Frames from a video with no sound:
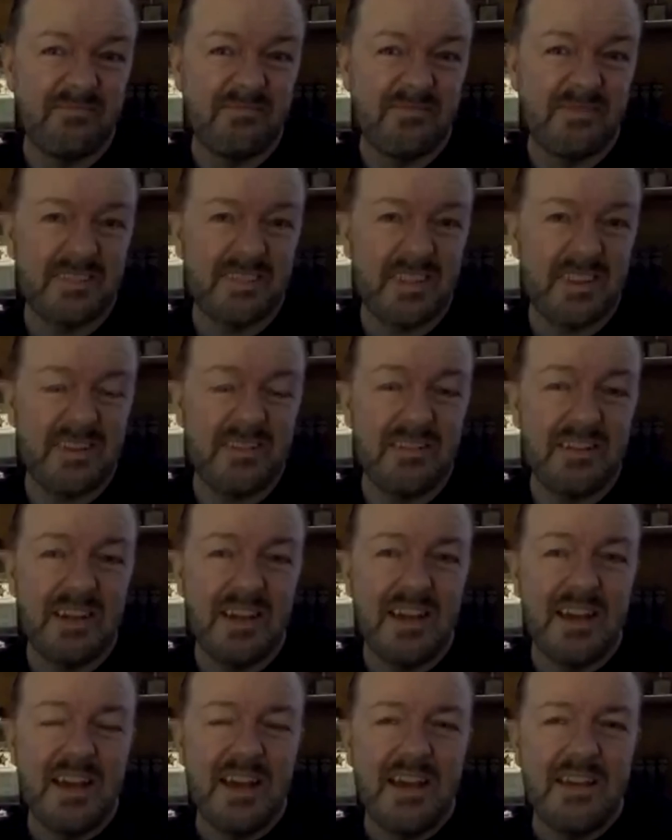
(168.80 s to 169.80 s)
So
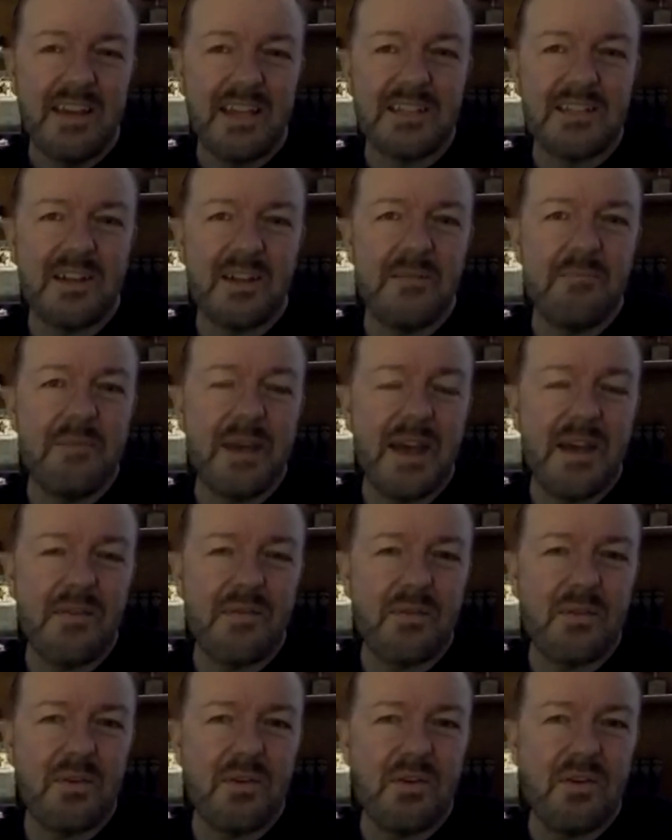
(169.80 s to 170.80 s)
that's like a
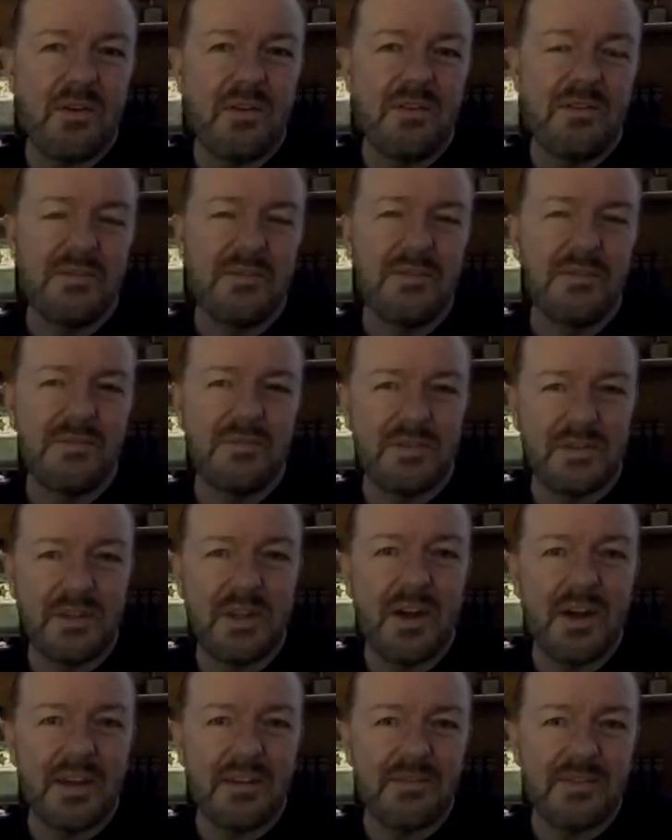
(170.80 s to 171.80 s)
metaphor for
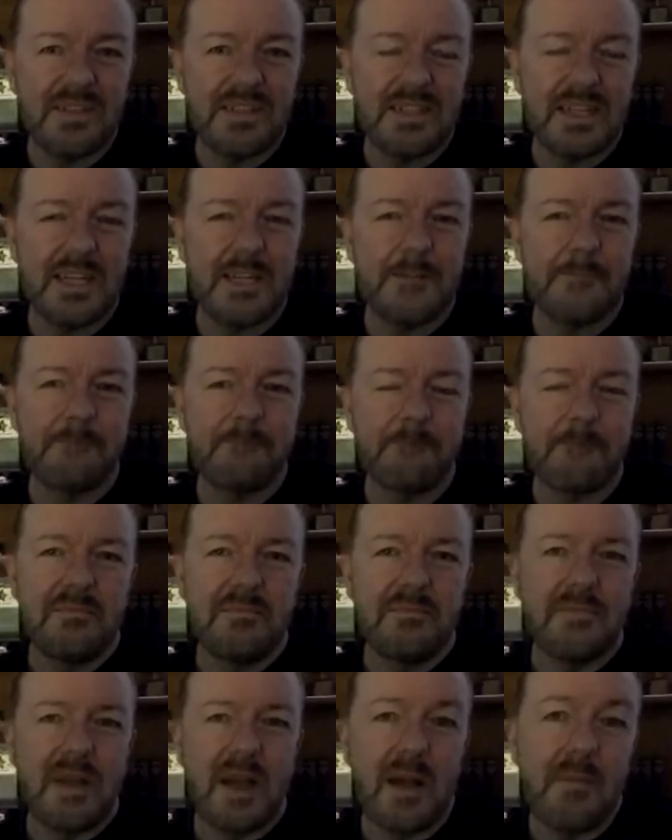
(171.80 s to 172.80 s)
life, isn't it?
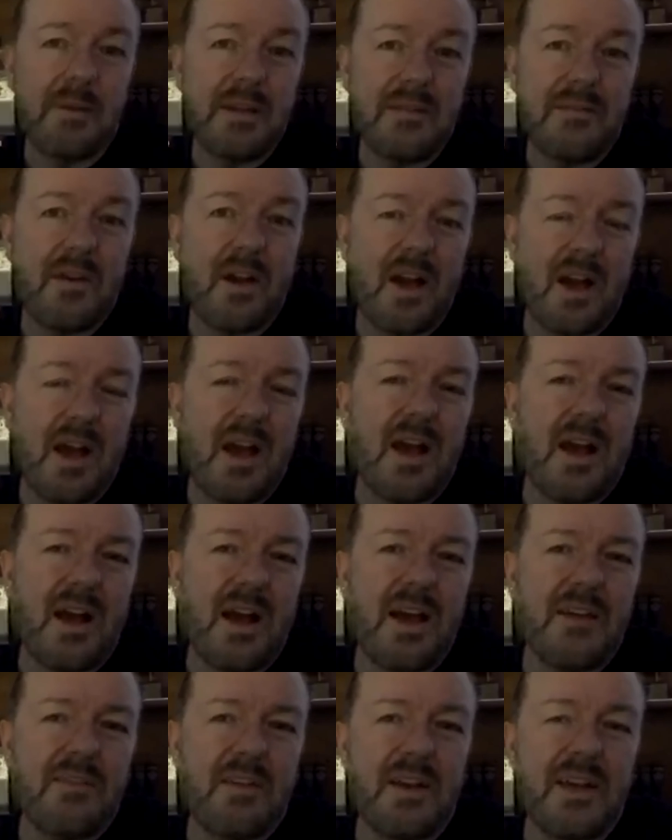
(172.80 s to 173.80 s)
I mean, if
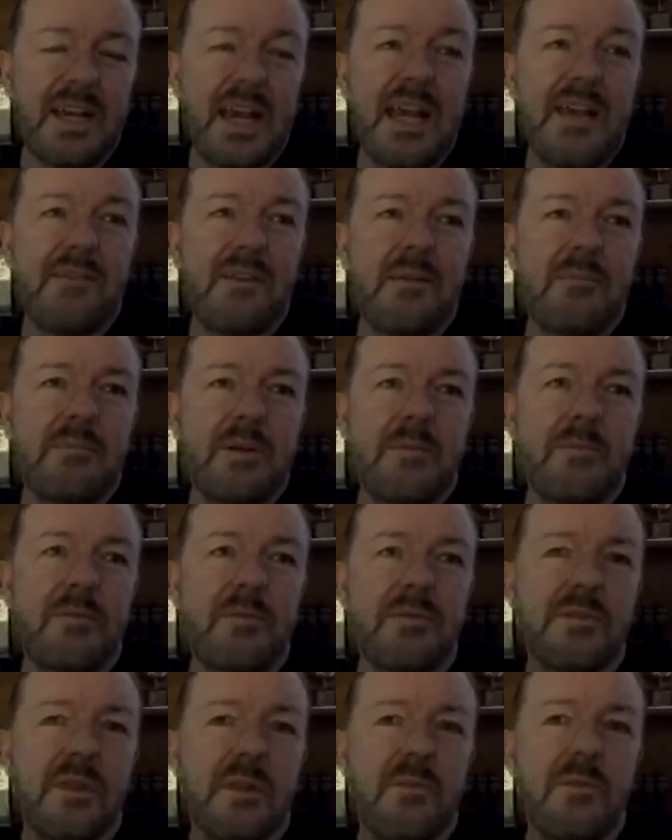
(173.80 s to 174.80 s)
I gave up
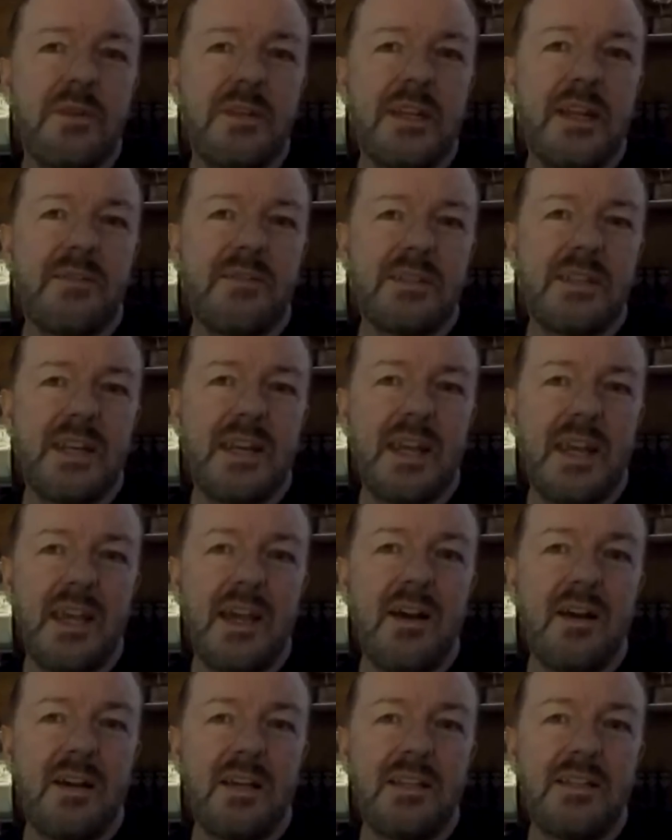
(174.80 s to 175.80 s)
bubbles, I wouldn't have stingy
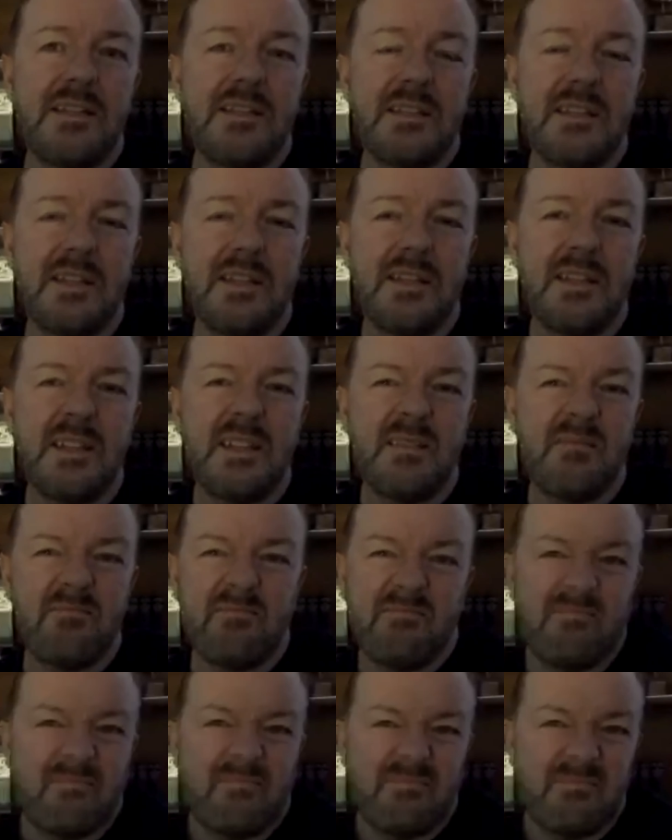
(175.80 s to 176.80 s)
eyes,
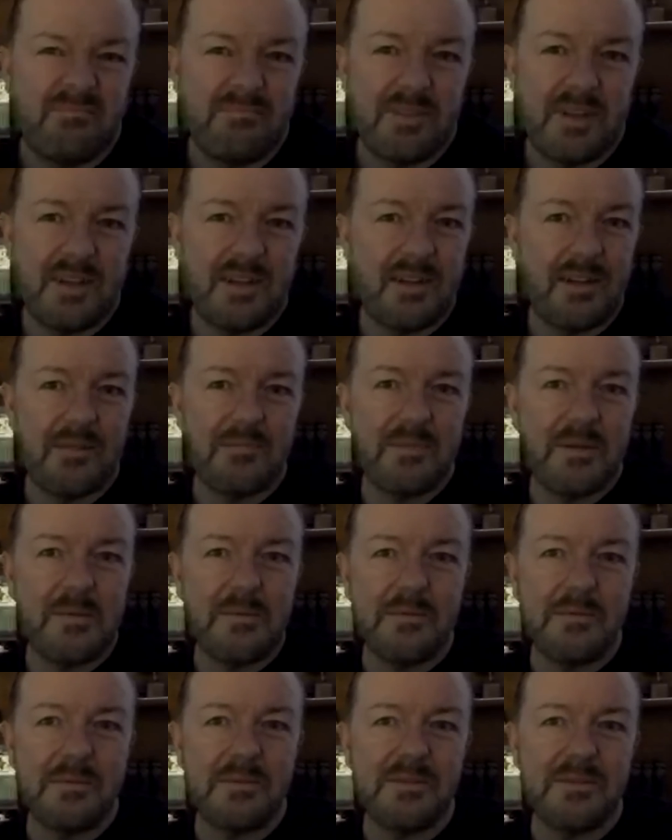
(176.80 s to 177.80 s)
but I like
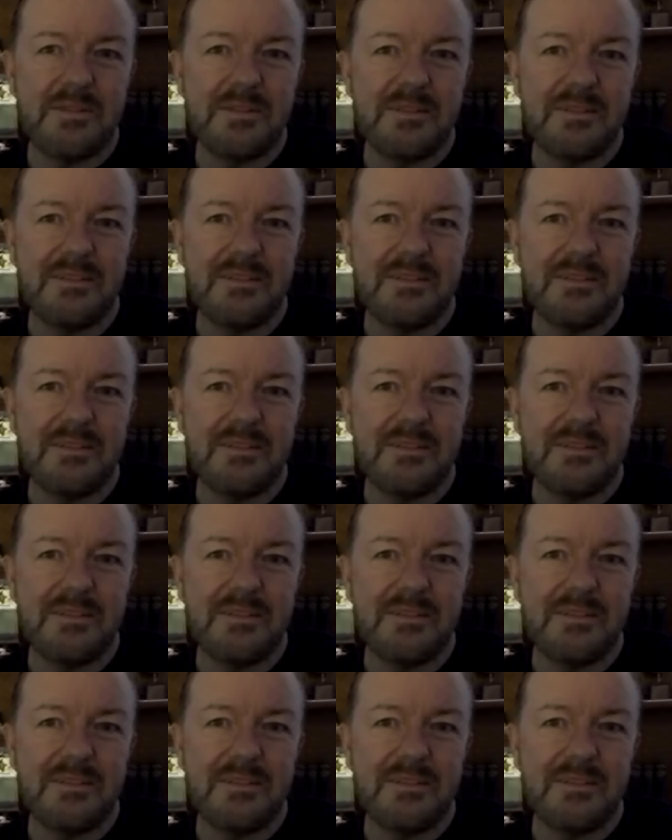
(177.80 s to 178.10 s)
bubbles.